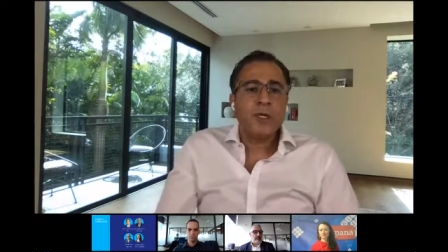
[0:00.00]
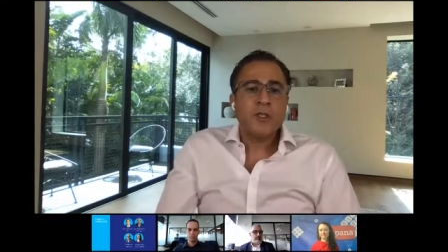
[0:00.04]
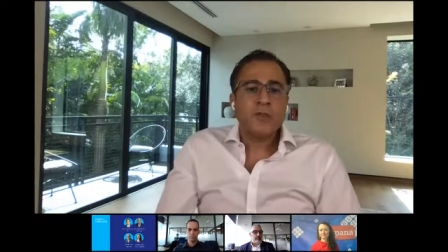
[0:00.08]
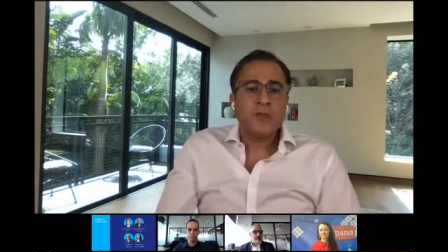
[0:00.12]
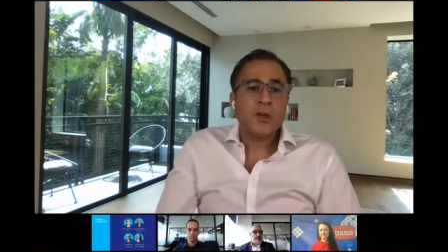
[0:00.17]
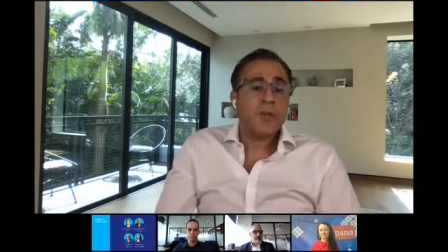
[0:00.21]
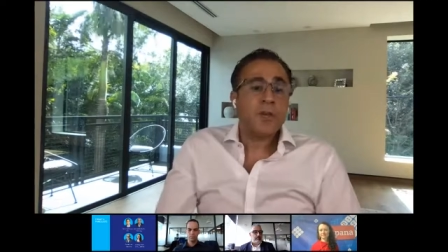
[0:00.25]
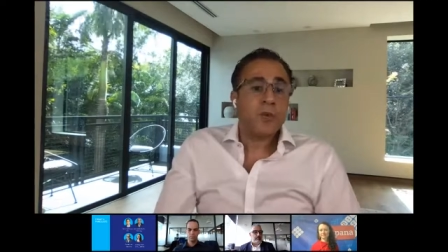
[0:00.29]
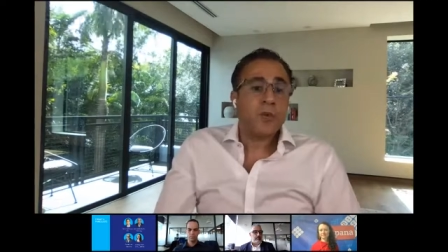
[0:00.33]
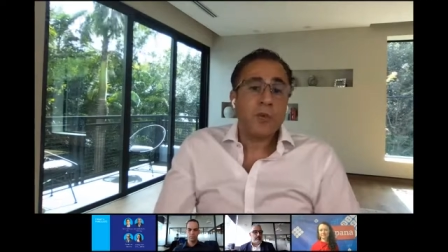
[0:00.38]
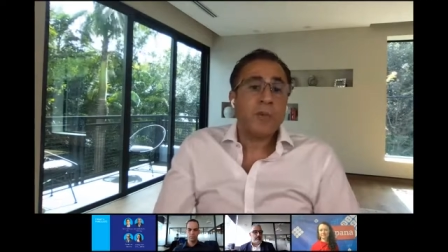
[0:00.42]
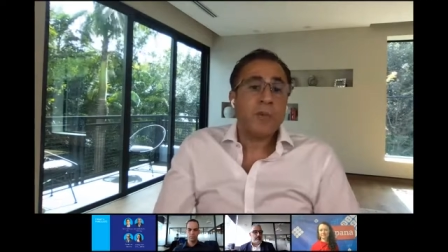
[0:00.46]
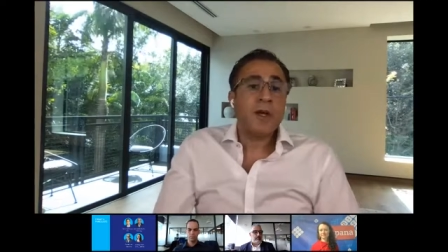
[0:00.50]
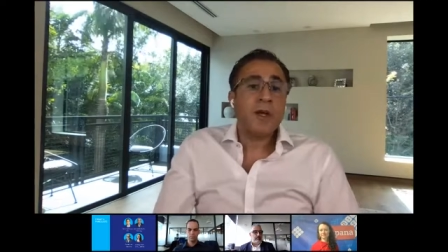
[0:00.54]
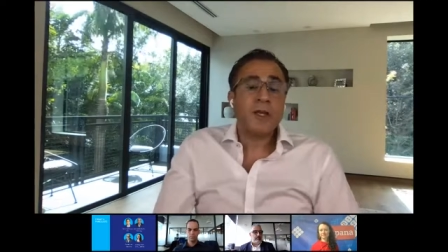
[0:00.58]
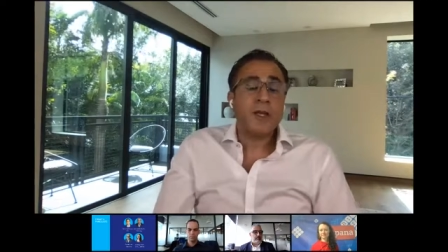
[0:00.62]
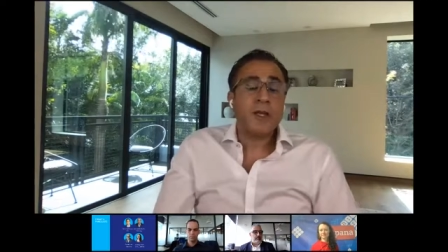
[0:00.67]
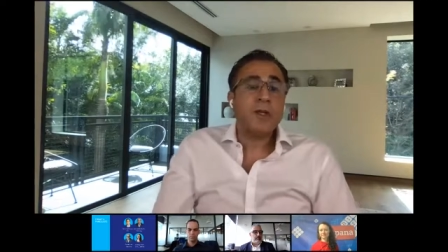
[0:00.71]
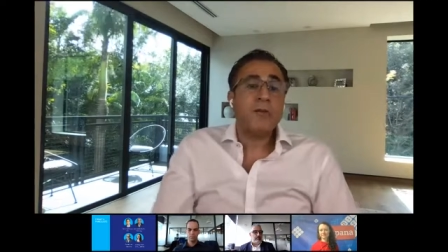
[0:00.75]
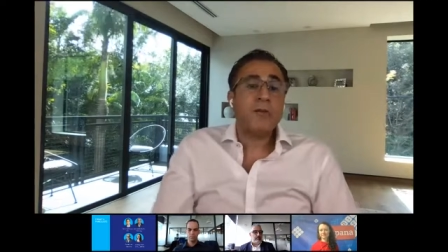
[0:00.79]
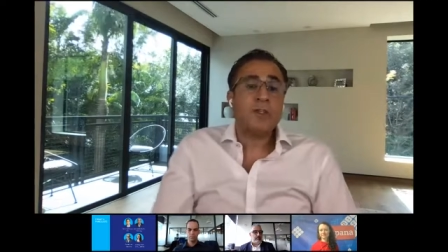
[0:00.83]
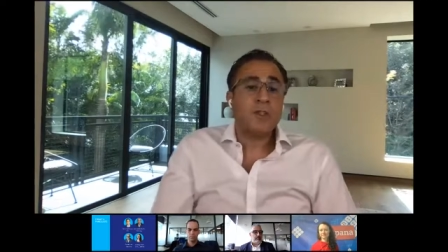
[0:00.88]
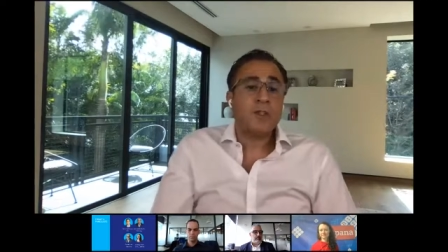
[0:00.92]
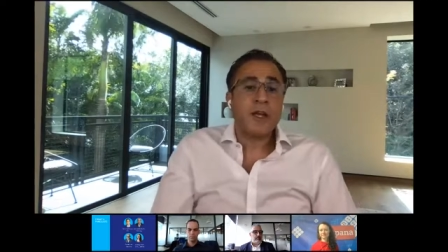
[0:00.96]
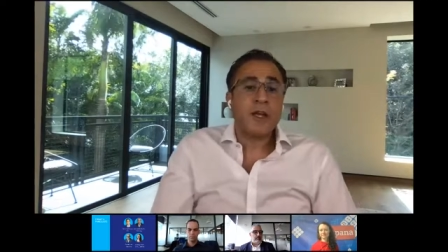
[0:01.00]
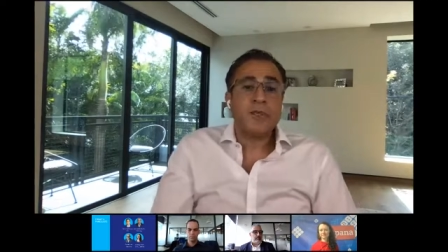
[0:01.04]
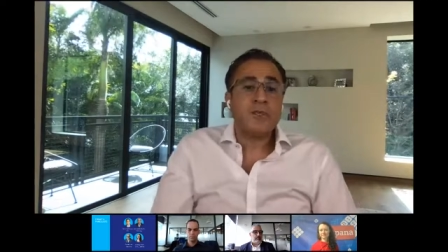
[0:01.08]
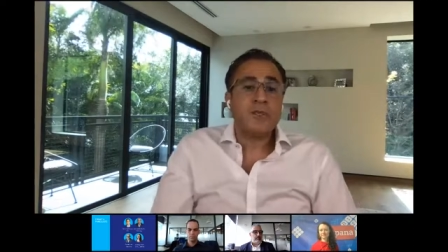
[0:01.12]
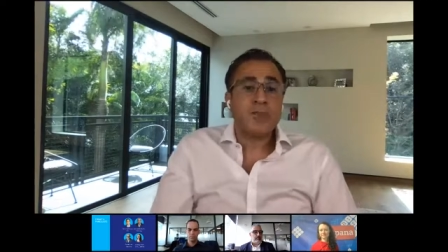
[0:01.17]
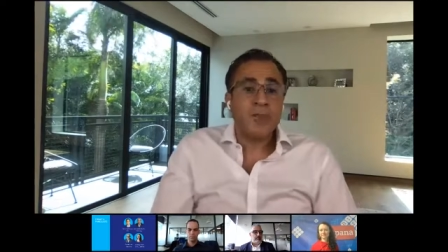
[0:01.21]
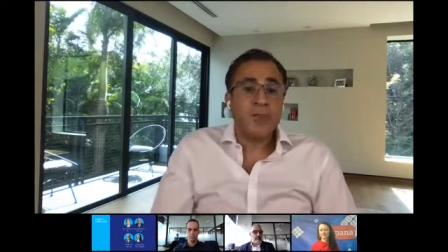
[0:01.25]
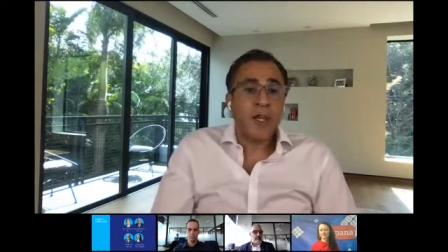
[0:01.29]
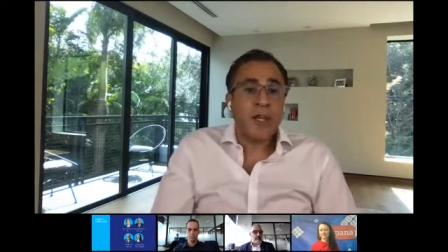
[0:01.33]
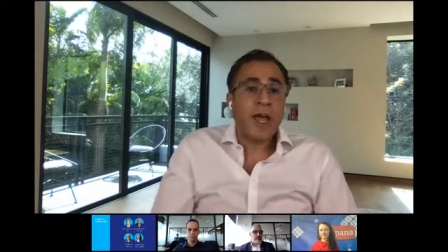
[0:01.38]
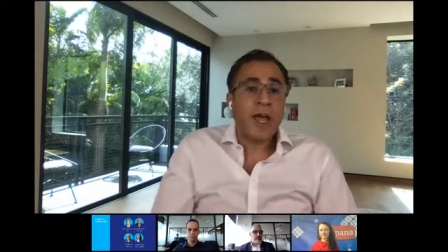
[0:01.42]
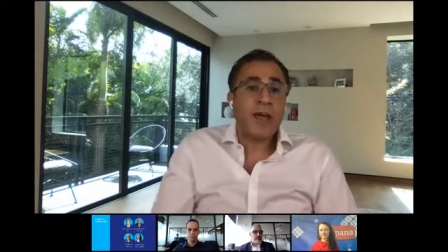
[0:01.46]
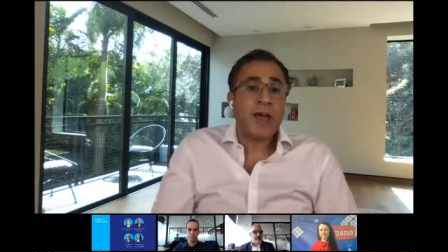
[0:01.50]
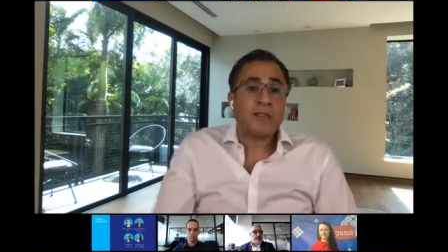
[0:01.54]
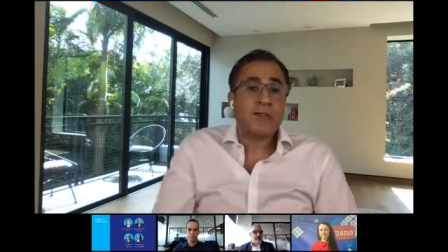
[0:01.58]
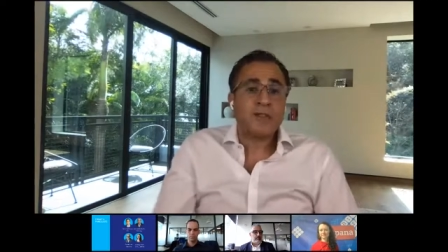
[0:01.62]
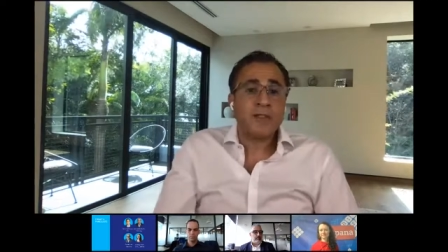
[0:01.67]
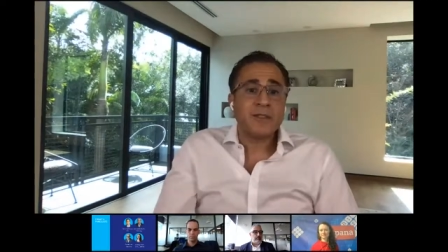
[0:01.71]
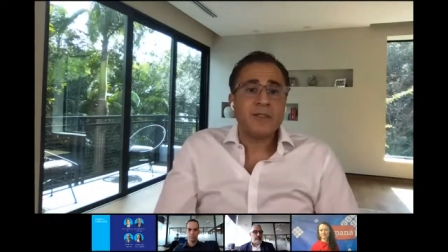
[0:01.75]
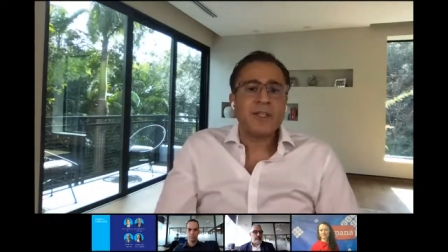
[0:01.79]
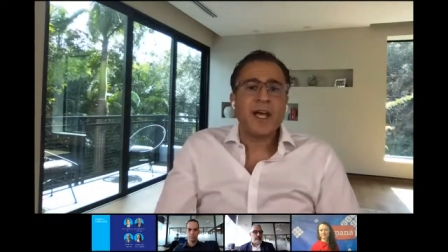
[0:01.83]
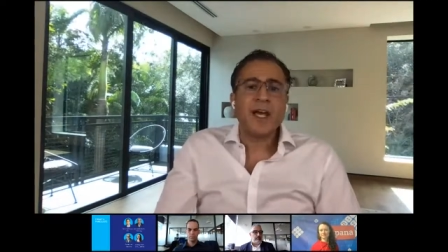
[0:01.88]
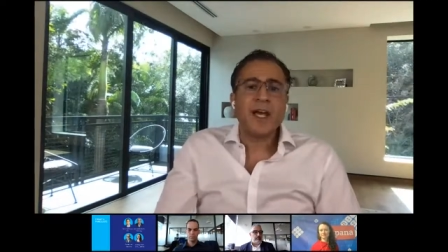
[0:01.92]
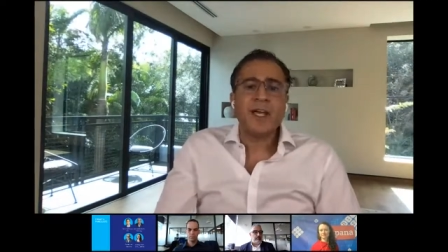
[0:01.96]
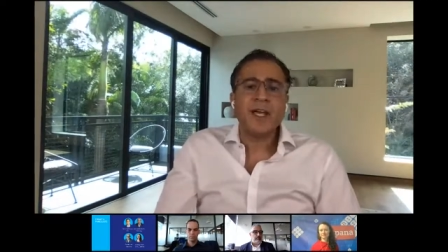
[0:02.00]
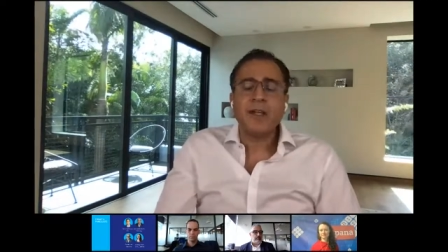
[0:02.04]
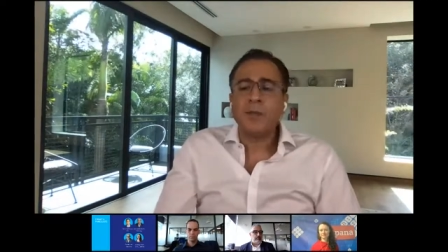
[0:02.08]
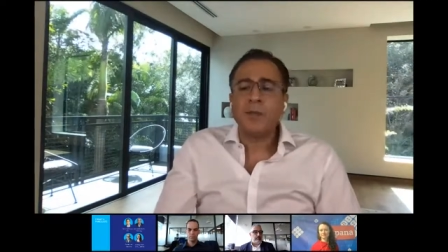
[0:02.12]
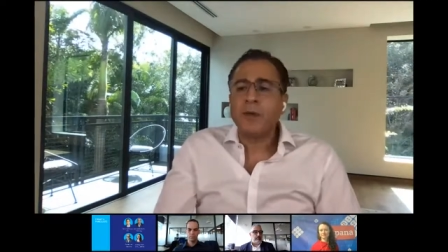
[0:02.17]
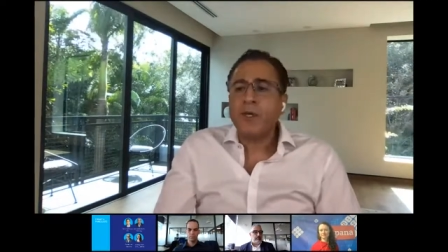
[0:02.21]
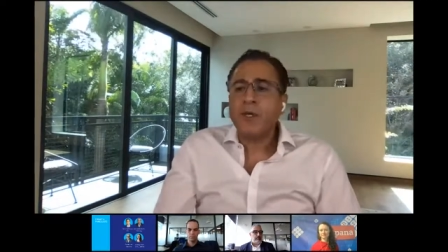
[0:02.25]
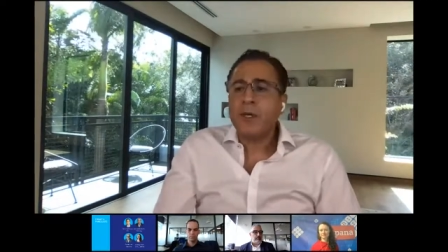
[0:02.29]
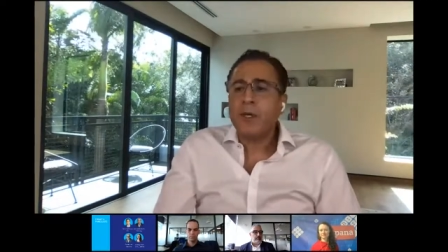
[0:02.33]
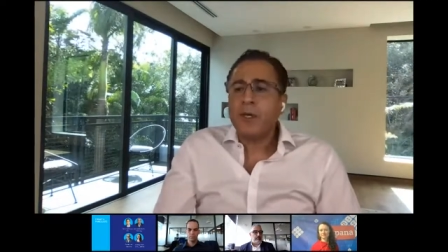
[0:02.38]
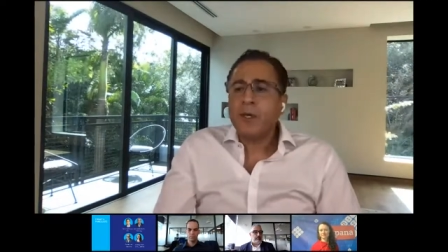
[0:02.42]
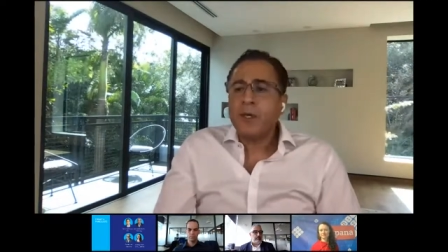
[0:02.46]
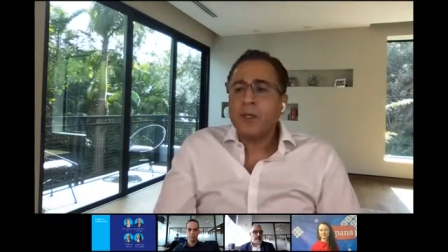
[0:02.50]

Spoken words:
spend more money when it comes to gas and time,